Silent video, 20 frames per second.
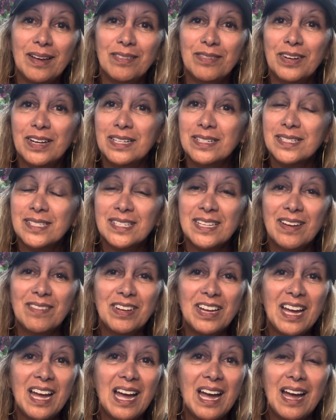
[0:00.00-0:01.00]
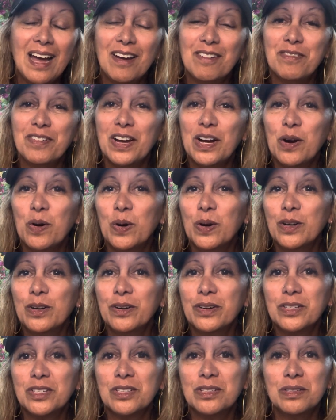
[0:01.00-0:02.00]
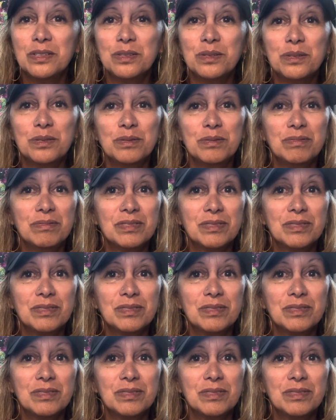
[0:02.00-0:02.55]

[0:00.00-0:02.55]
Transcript: If I just have a half hour to